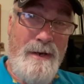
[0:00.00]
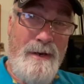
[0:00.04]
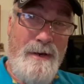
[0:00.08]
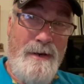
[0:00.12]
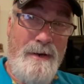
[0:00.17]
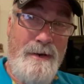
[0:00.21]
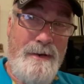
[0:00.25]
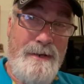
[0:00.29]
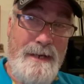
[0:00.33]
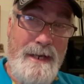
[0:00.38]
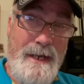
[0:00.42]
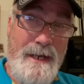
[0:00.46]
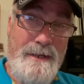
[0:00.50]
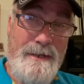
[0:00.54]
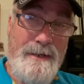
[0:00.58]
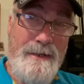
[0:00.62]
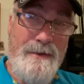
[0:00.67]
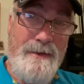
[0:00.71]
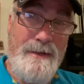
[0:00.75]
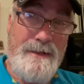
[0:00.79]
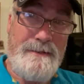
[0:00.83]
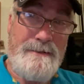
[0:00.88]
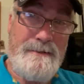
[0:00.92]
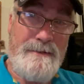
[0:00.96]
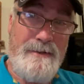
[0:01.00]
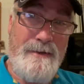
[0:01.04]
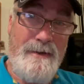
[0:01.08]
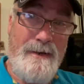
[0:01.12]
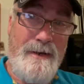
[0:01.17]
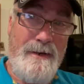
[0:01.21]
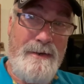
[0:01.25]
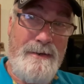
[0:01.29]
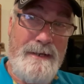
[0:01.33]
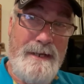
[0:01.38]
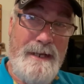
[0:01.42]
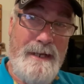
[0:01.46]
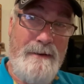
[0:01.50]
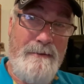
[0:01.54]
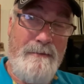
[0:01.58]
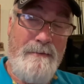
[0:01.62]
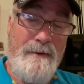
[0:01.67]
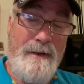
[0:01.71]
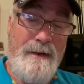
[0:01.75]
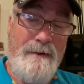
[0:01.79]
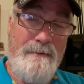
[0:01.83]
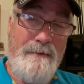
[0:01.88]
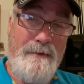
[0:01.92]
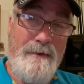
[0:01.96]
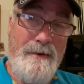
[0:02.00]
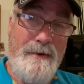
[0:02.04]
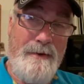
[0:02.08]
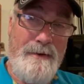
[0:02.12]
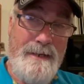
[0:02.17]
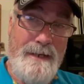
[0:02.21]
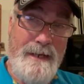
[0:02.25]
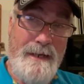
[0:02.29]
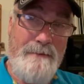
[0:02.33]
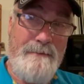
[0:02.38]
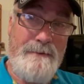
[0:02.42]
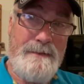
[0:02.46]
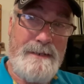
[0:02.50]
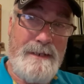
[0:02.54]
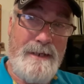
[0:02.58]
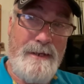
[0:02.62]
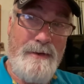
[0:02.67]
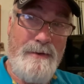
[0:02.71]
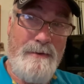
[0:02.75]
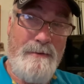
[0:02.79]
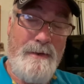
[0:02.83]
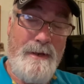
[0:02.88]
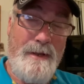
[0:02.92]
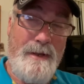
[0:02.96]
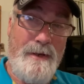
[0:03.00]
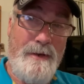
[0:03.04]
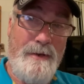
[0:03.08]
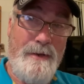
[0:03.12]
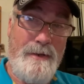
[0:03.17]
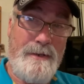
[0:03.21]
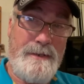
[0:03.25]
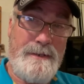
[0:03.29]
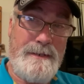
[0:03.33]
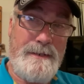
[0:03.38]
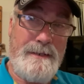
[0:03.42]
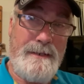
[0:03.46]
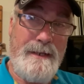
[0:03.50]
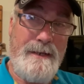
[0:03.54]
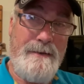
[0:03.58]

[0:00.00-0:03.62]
Her dad knew this was going. Her dad, one of her dad was a one of the cooks.